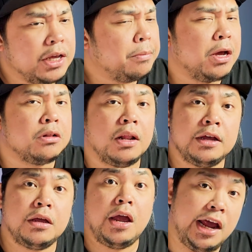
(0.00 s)
we get about
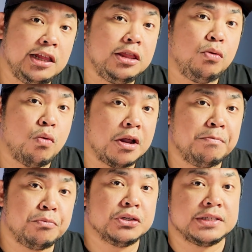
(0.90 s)
like
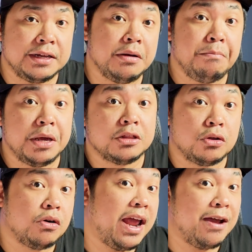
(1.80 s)
81%
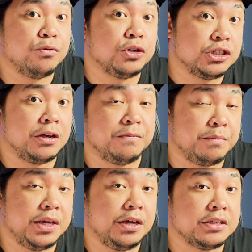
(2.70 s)
better average
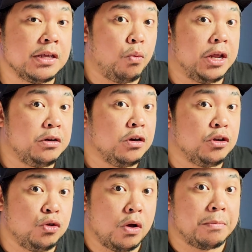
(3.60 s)
FPS when
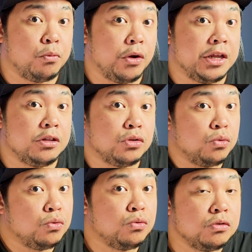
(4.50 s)
you upgrade
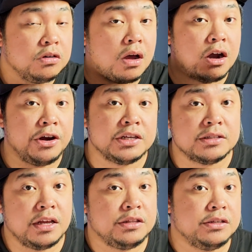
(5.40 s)
to the
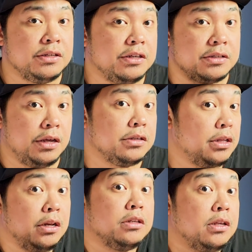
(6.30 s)
RX 9060
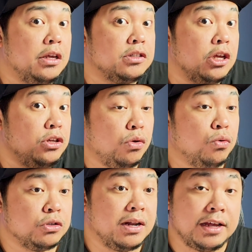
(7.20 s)
XT. This is
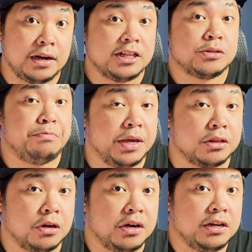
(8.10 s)
huge. Like, that's
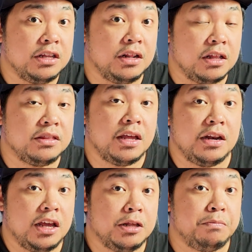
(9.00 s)
better than the
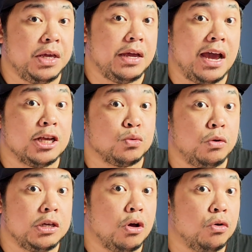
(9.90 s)
1080p as
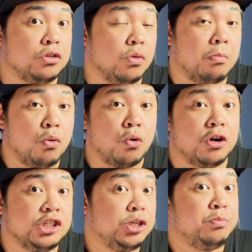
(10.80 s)
we go into
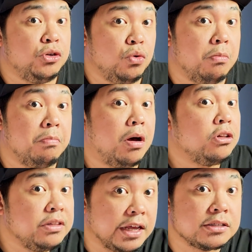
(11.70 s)
more GPU
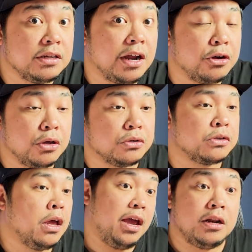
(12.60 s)
bottleneck
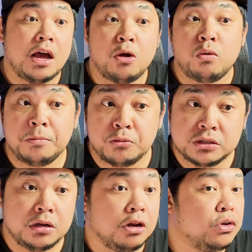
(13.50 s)
scenarios. And our
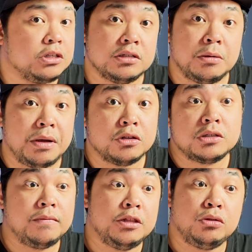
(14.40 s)
1% lows is about
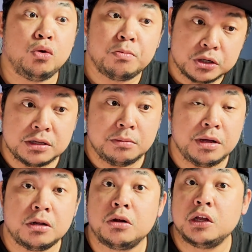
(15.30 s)
72%
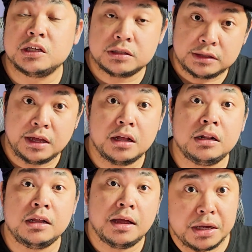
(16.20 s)
better,
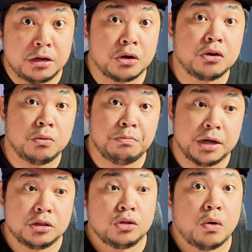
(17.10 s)
still bigger
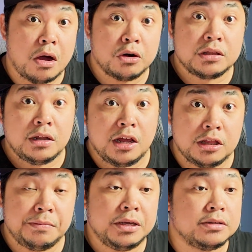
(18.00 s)
compared to our
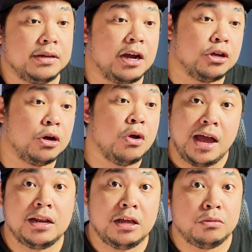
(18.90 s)
1080p scenario.
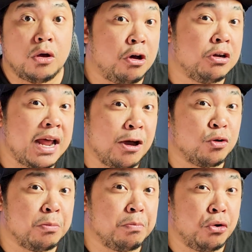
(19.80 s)
And then on
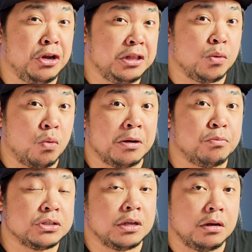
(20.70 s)
our
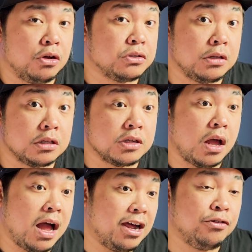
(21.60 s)
0.1% lows, that's
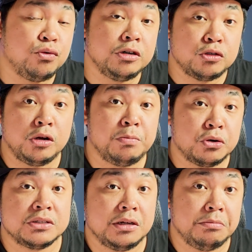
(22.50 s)

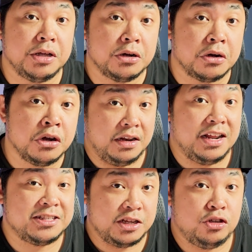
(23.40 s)
103% better.
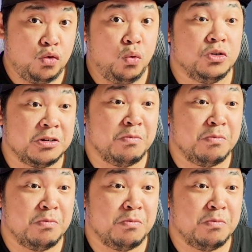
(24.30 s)
That's a huge